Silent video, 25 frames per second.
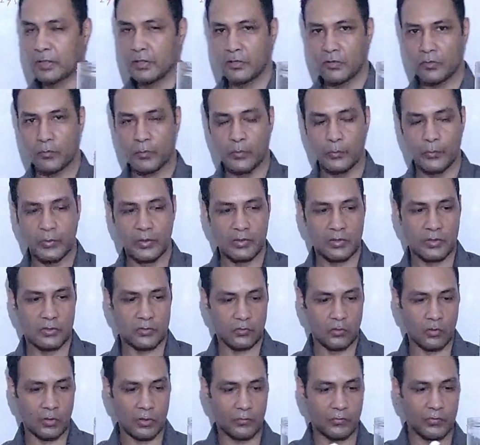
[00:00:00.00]
And remember, there
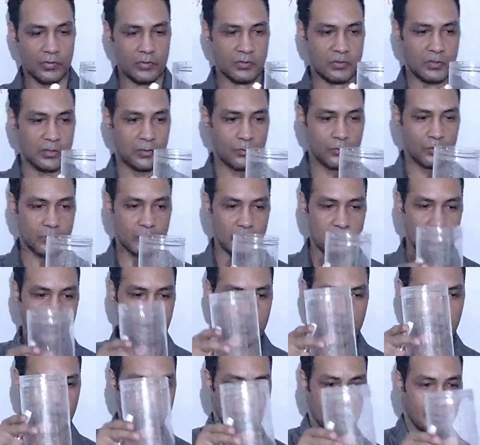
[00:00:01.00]
is always some
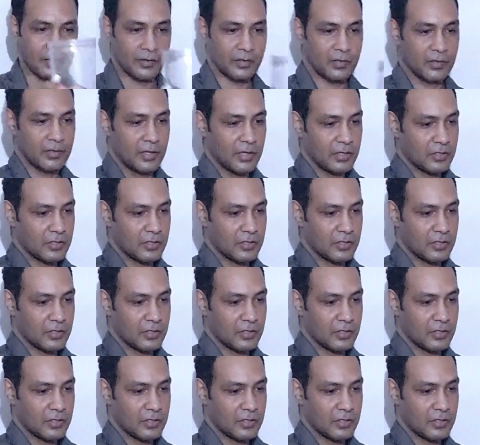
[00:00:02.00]
error in the